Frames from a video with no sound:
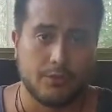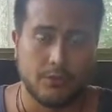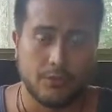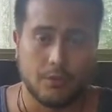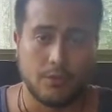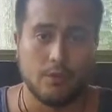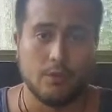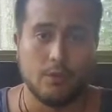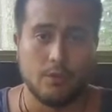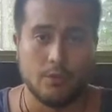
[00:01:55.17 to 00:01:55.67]

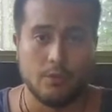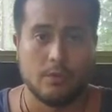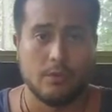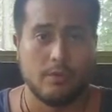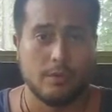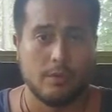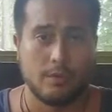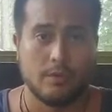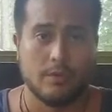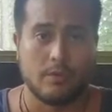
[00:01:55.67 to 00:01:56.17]
two,
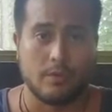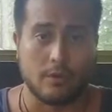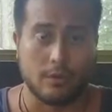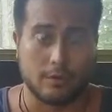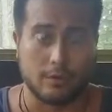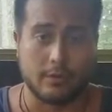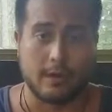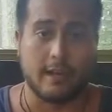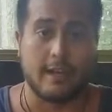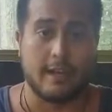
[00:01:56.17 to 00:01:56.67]

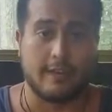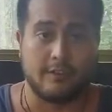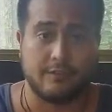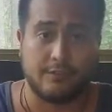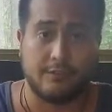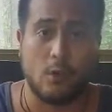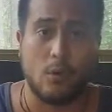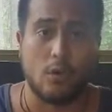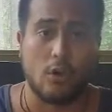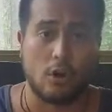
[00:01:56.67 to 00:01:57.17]
or I guess
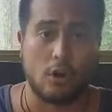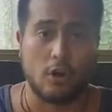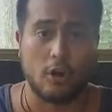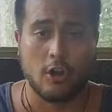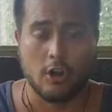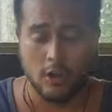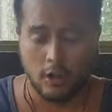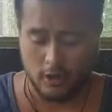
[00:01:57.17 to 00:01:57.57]
four,